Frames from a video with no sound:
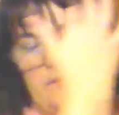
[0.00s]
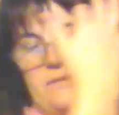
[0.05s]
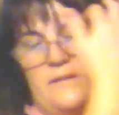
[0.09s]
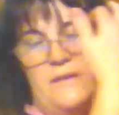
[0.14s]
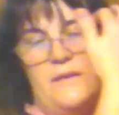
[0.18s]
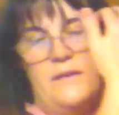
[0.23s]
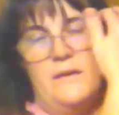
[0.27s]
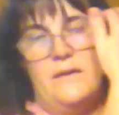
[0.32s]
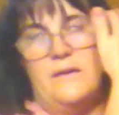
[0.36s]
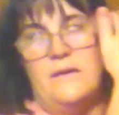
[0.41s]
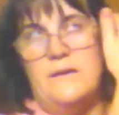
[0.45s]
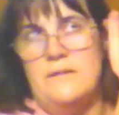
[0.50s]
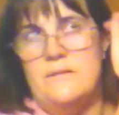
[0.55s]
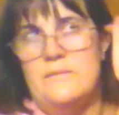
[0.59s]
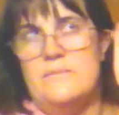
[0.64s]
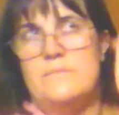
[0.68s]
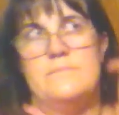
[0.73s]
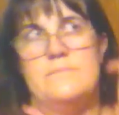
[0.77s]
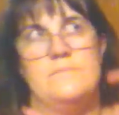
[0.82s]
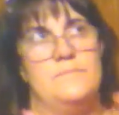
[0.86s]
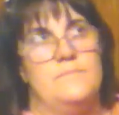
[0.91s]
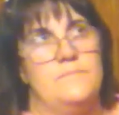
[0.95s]
I
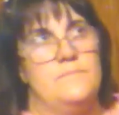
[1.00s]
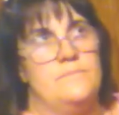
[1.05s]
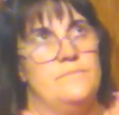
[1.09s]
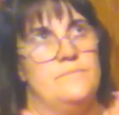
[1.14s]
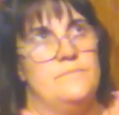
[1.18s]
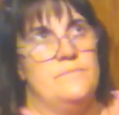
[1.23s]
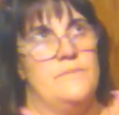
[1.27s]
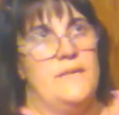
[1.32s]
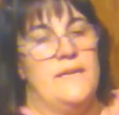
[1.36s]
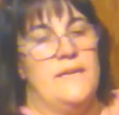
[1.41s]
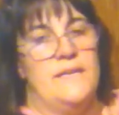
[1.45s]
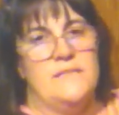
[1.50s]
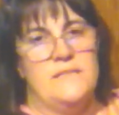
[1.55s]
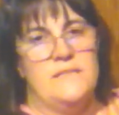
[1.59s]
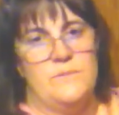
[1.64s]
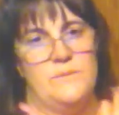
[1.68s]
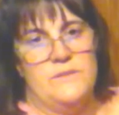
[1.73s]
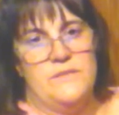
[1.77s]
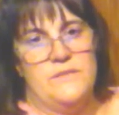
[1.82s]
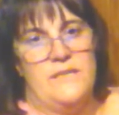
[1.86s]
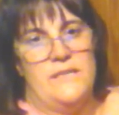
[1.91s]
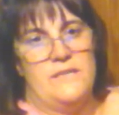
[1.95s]
guess it
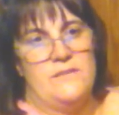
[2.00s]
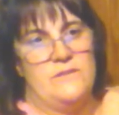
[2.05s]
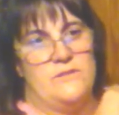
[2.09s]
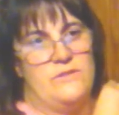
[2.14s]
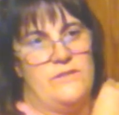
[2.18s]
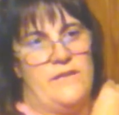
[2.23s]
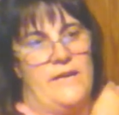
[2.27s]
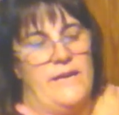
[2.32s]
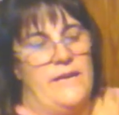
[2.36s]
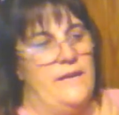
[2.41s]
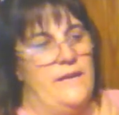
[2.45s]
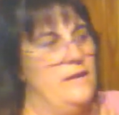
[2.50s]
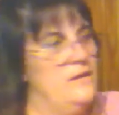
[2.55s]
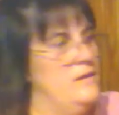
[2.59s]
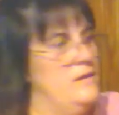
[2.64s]
was yesterday,